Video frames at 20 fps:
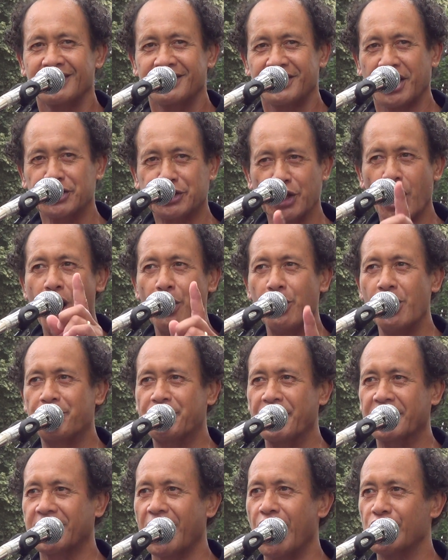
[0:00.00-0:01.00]
The door will
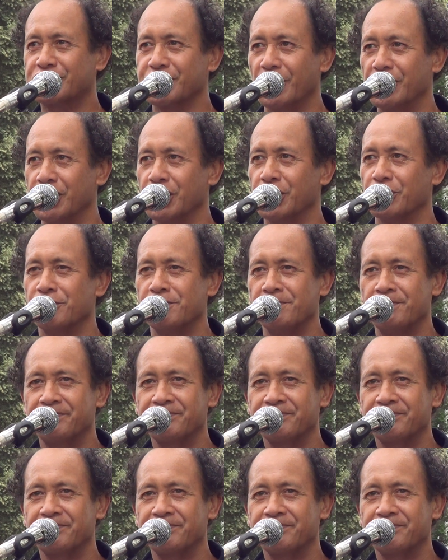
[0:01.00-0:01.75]
be closed on you.